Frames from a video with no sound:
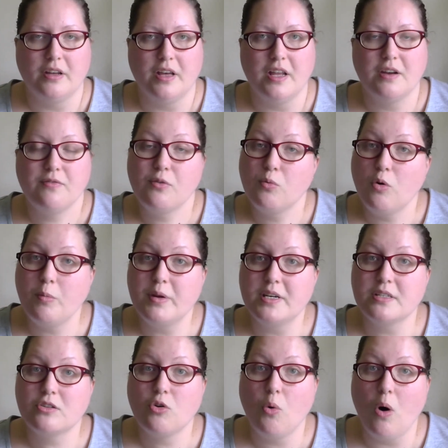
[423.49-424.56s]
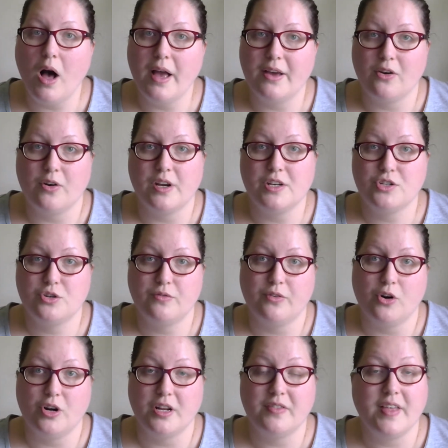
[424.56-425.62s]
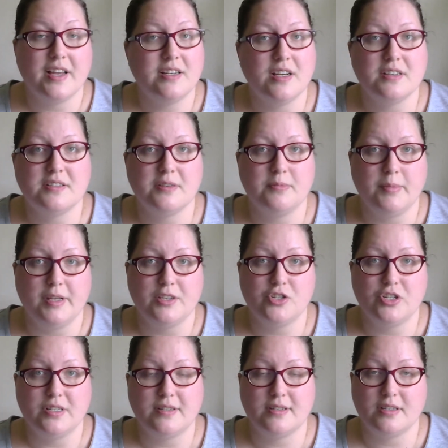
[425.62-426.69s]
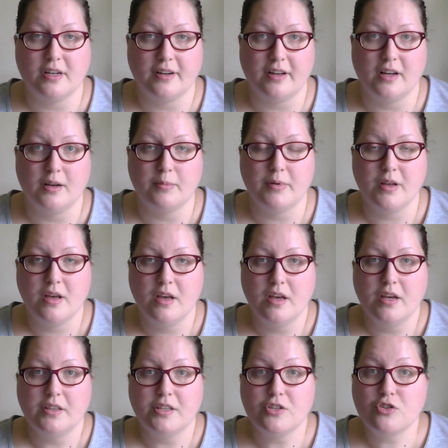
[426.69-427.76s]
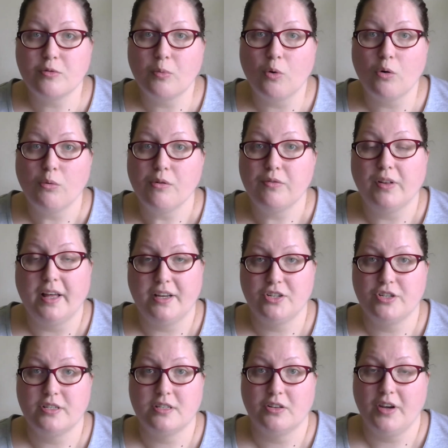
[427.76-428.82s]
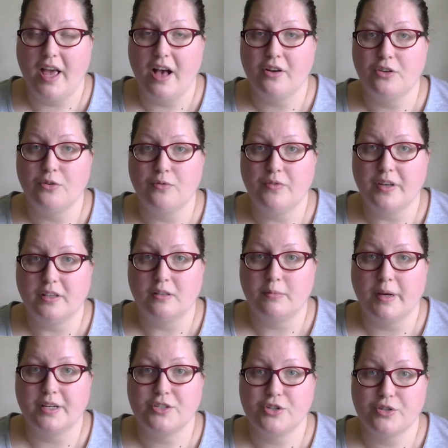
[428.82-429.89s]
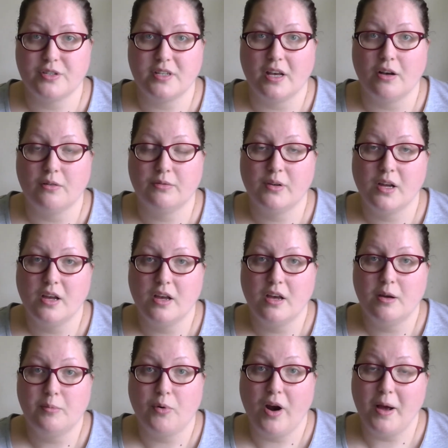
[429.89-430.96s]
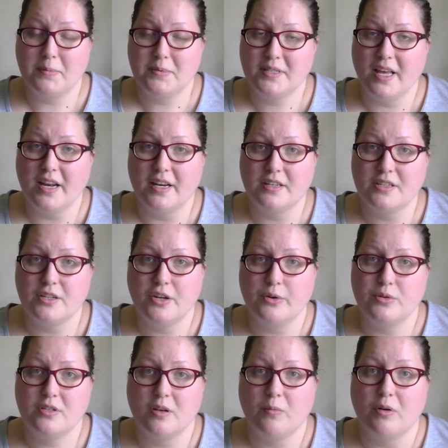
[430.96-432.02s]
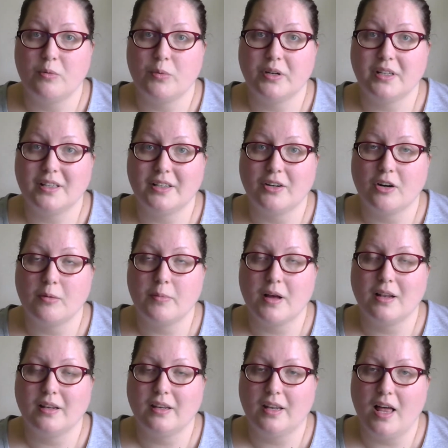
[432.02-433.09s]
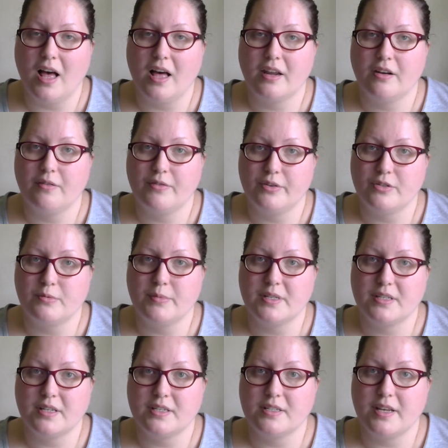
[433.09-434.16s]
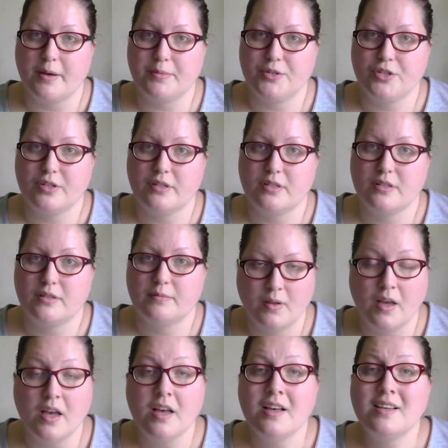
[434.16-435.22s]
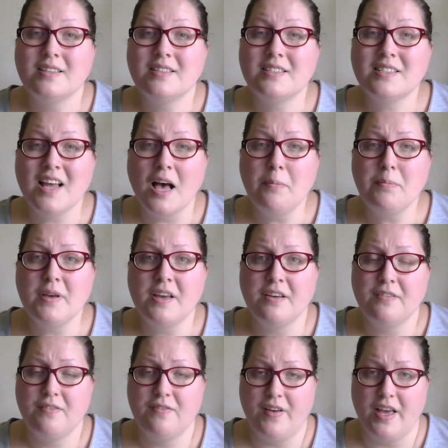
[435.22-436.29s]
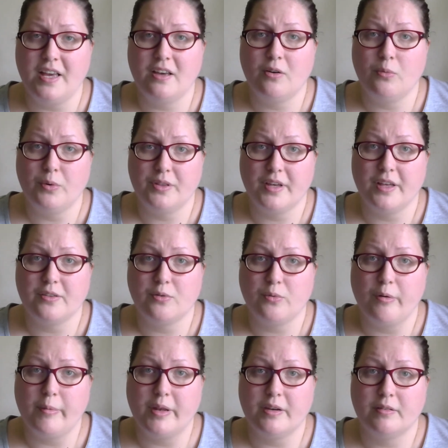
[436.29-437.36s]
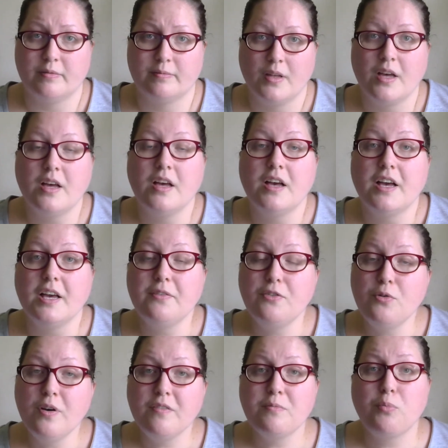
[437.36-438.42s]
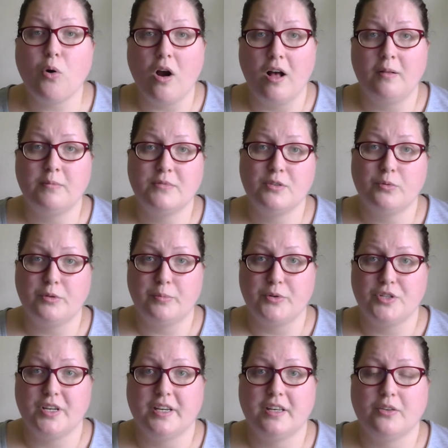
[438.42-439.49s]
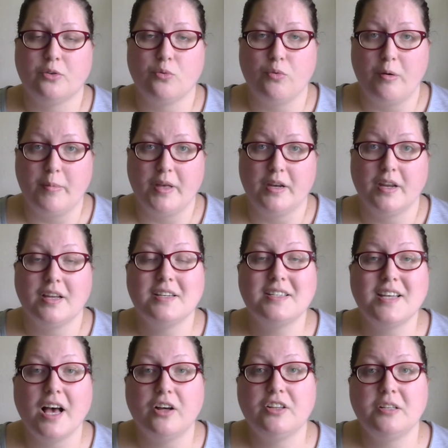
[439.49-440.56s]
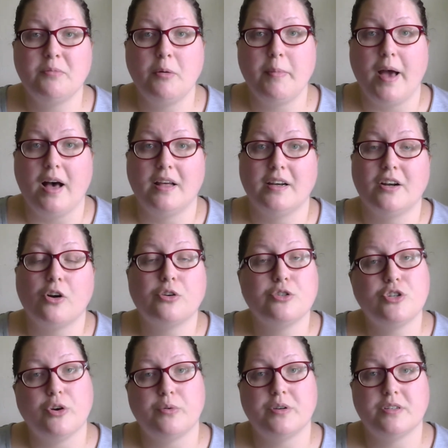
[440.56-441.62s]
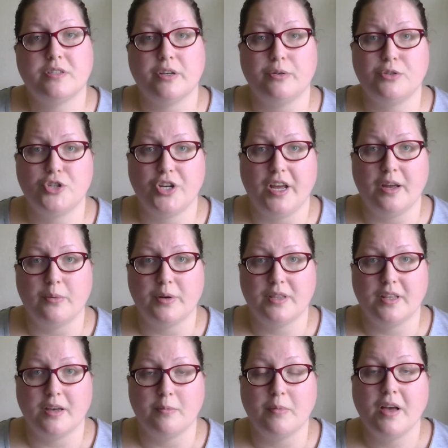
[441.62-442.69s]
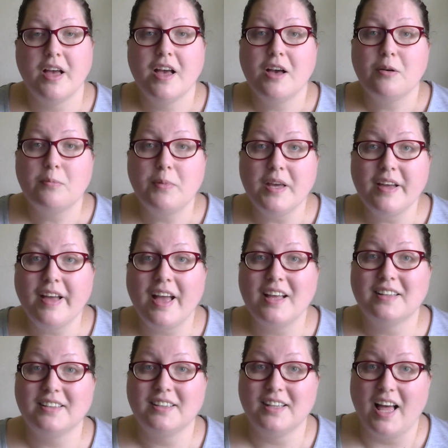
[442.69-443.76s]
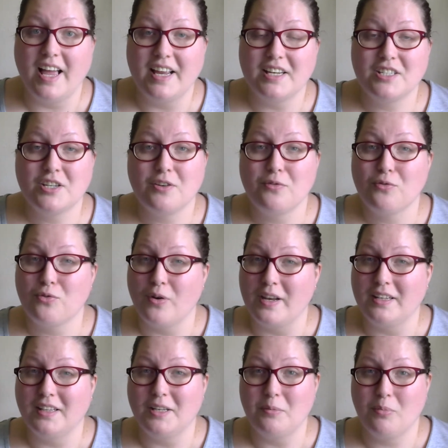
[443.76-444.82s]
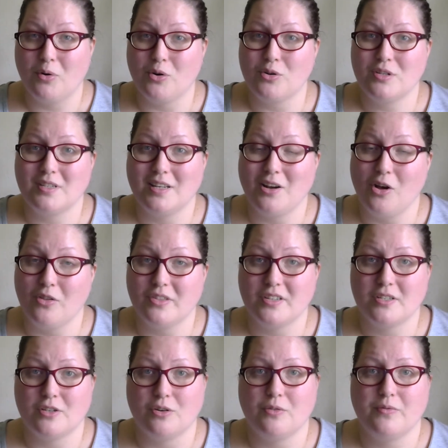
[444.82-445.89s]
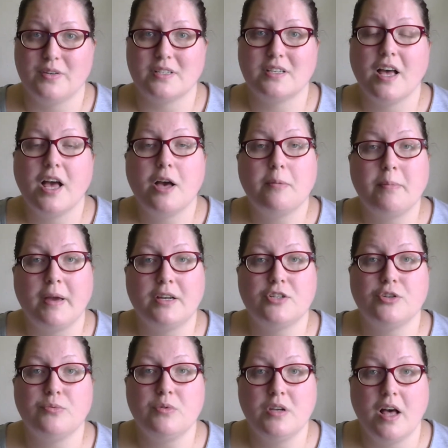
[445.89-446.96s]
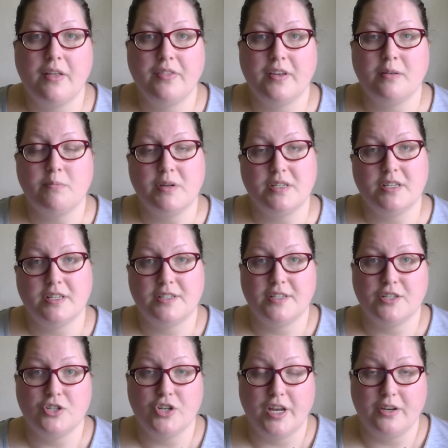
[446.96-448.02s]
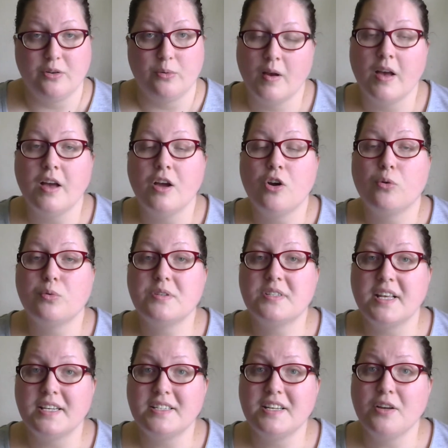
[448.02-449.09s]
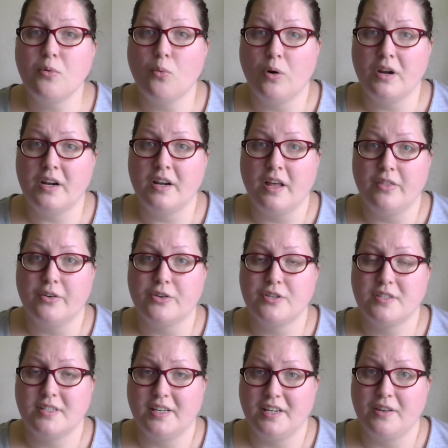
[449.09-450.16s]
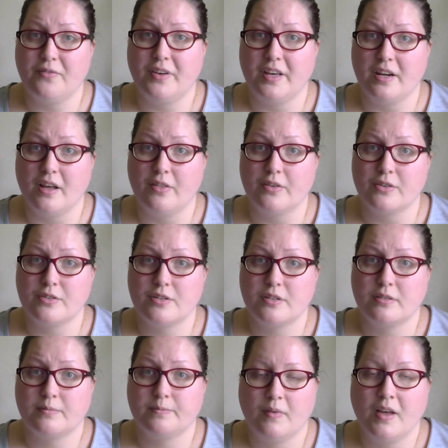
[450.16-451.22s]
And if a woman is quiet or introverted, that doesn't mean she's stuck up. These are more reflections on how you feel about yourself. Perhaps getting to know someone would clear up a lot of those misconceptions. Stop being fake with other women. If you have problems with particular women, tell them about it or don't associate with them. Being a light, friendly person on the surface makes you nothing but disingenuous. Resenting one another's significant others.